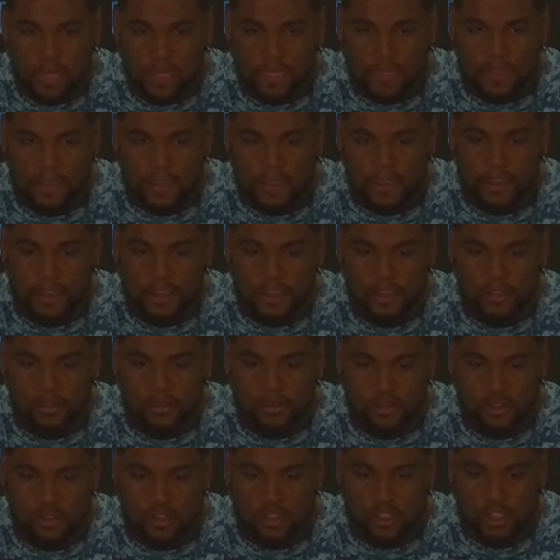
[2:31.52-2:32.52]

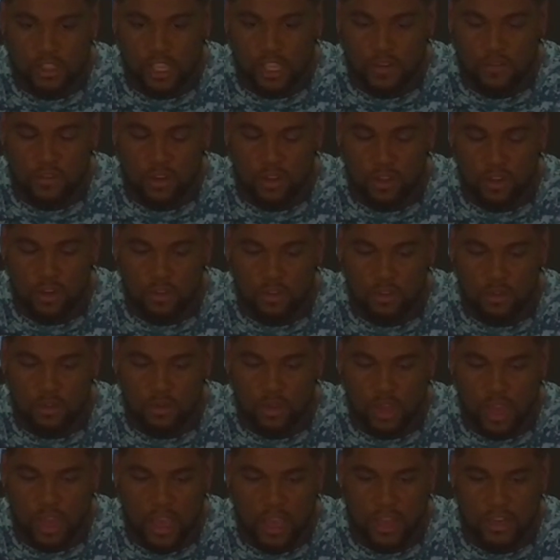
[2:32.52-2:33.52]
And just having to go through
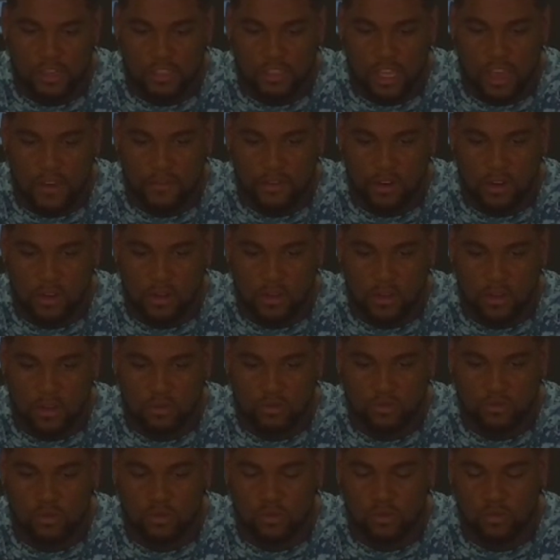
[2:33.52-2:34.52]
that and having to
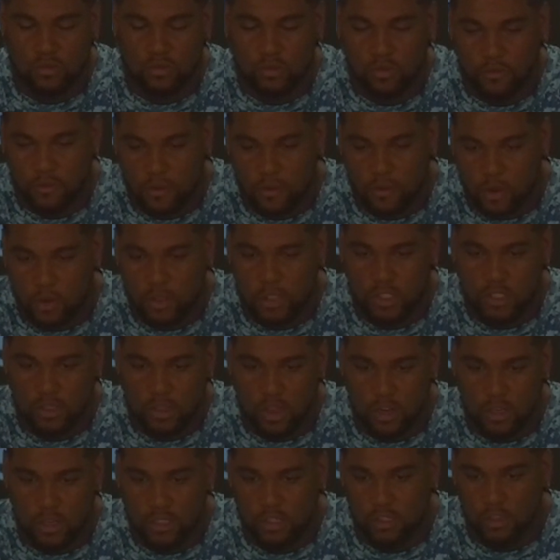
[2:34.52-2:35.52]
focus
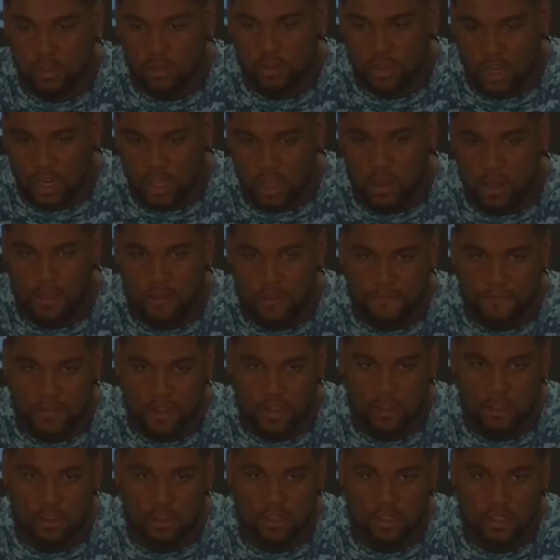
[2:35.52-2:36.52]
on, you know, getting on the
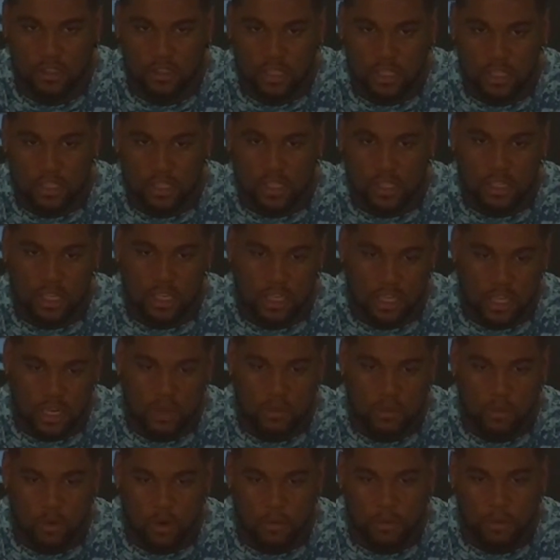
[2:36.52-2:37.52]
field and
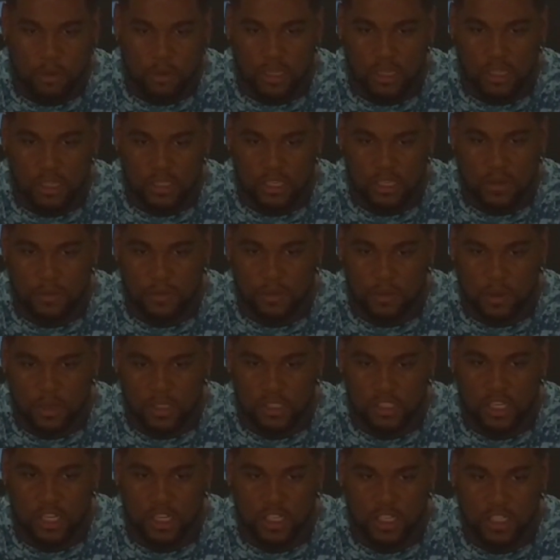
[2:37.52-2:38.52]
getting more playing time as much
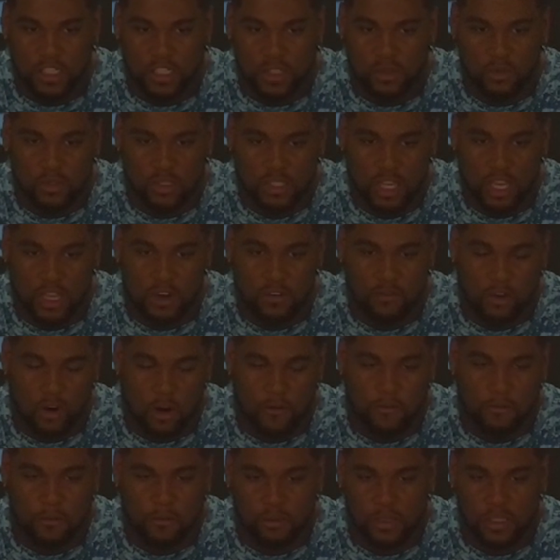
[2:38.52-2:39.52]
as I could was kind of
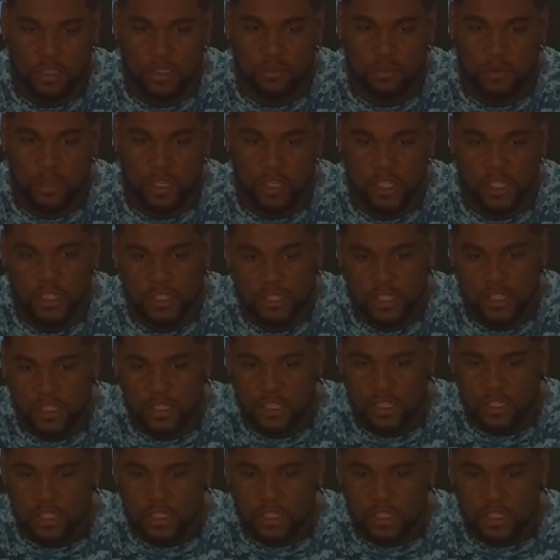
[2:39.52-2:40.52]
hard for me. But
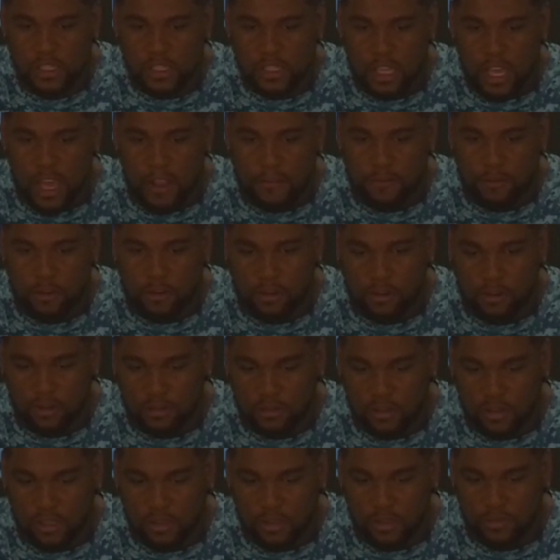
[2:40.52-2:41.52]
after
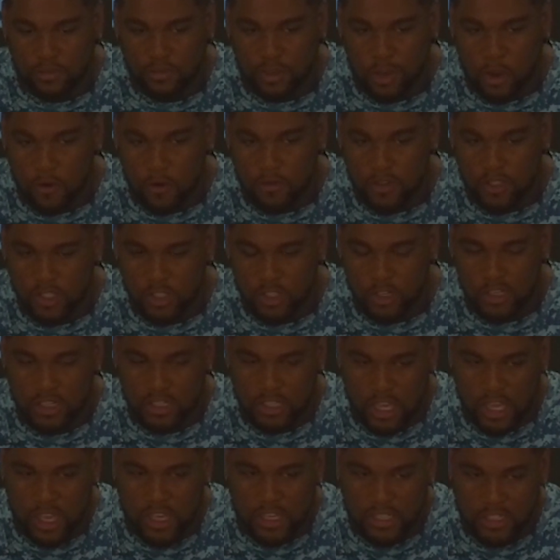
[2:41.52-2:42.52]
COVID started
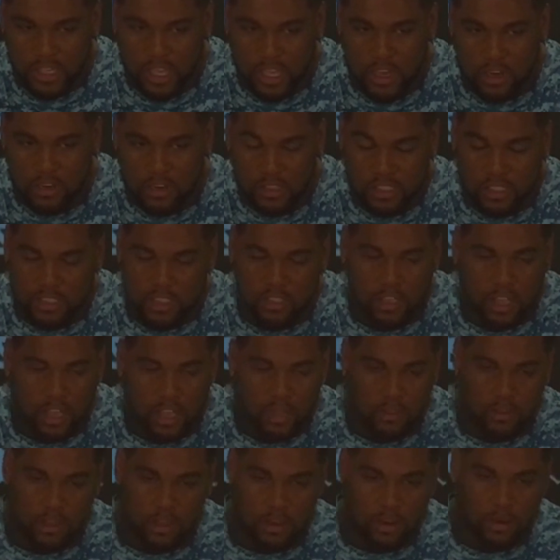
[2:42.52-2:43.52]
dying down, it's still
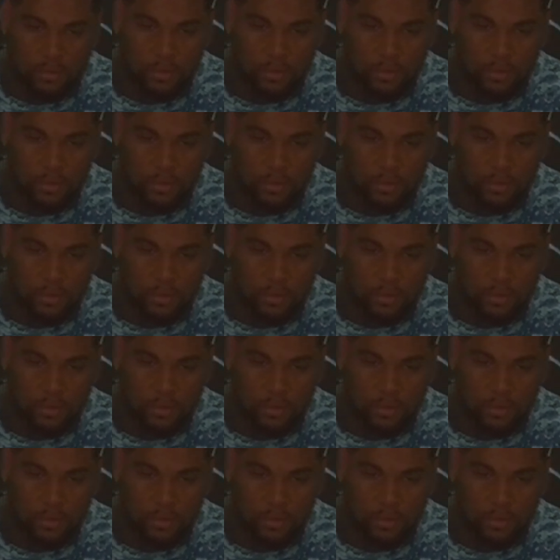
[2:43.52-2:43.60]
out there,